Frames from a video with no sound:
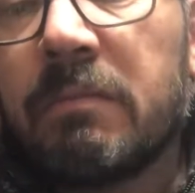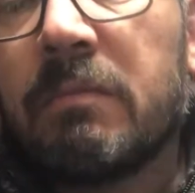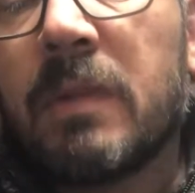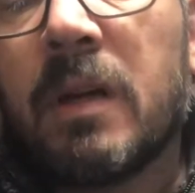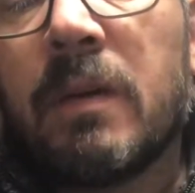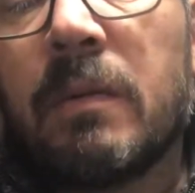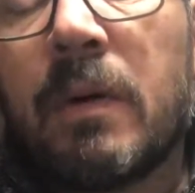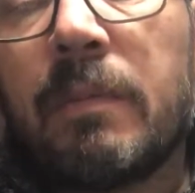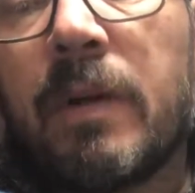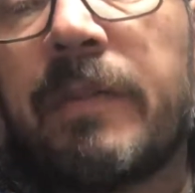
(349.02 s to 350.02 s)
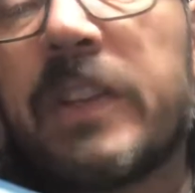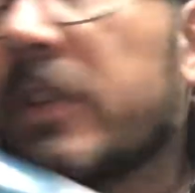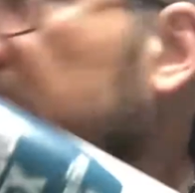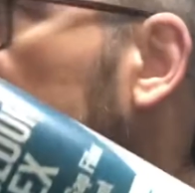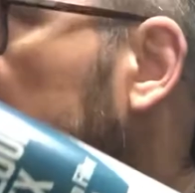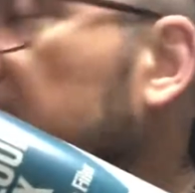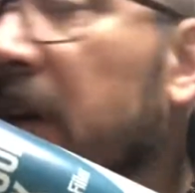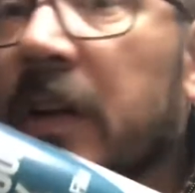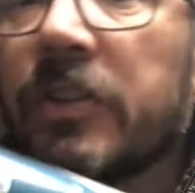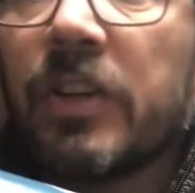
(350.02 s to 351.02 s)
I've actually got a
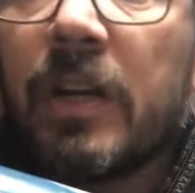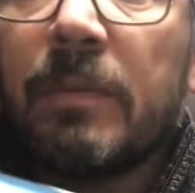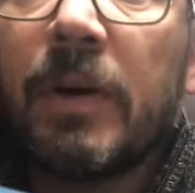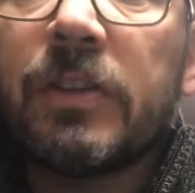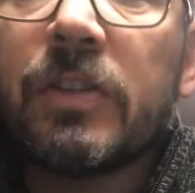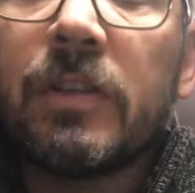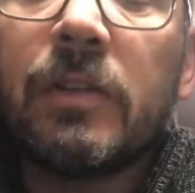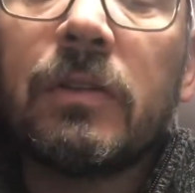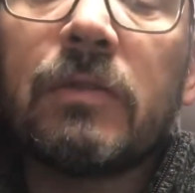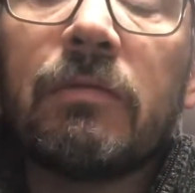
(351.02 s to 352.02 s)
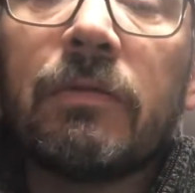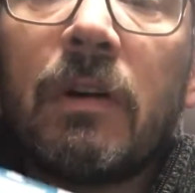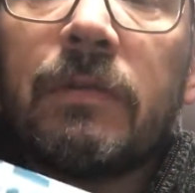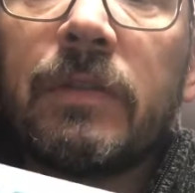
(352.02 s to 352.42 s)
darker shade I might actually use rather than